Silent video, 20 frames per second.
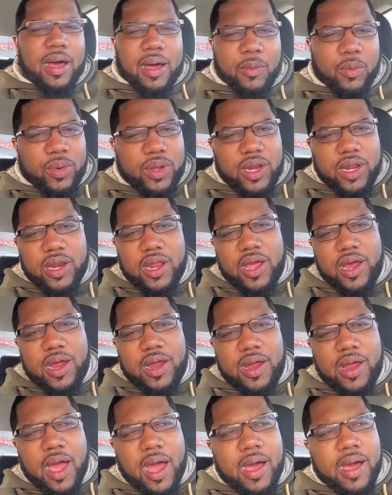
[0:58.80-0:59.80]
I went in
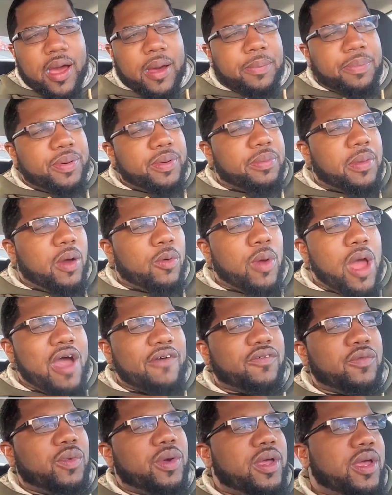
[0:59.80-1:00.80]
there, I put my
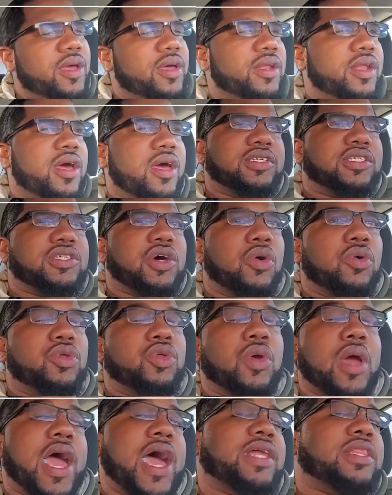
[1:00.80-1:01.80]
raffle in. So
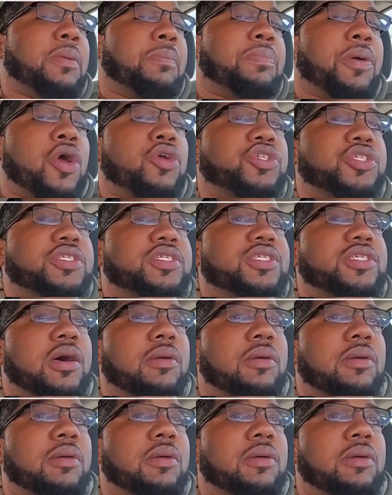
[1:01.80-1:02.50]
you had to purchase